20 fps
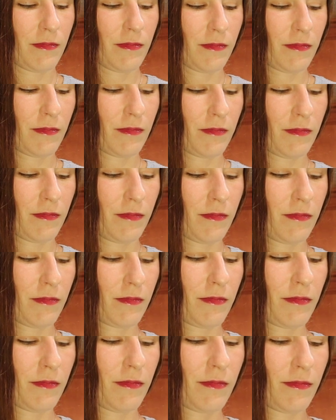
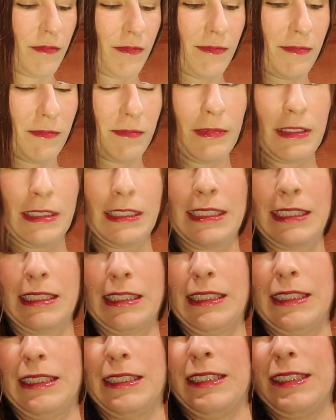
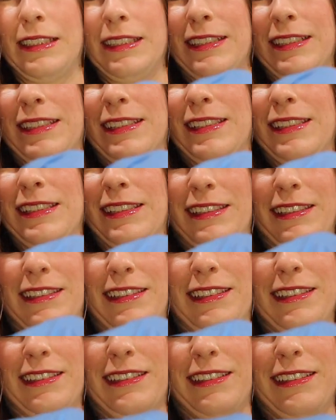
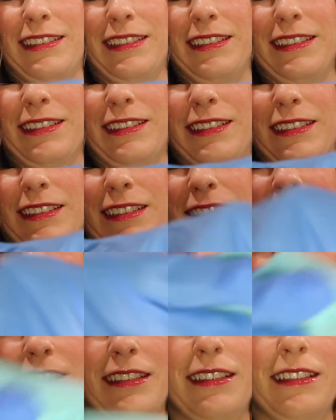
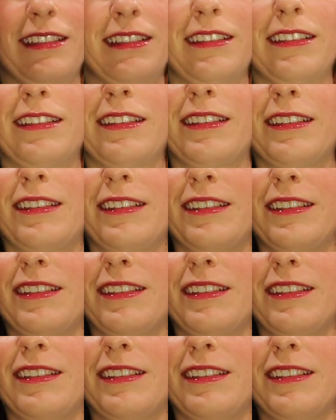Nothing is said.